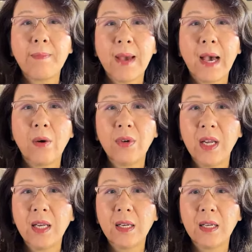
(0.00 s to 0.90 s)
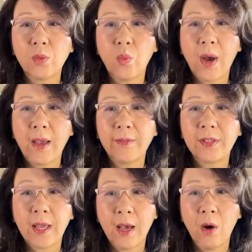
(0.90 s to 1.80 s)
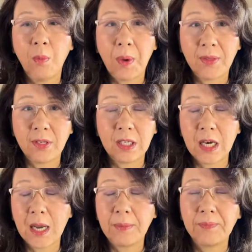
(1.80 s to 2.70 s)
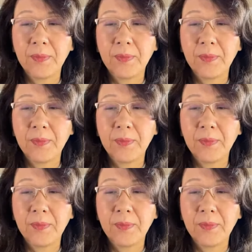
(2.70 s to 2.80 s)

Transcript: Mao needed his wife's help at the time.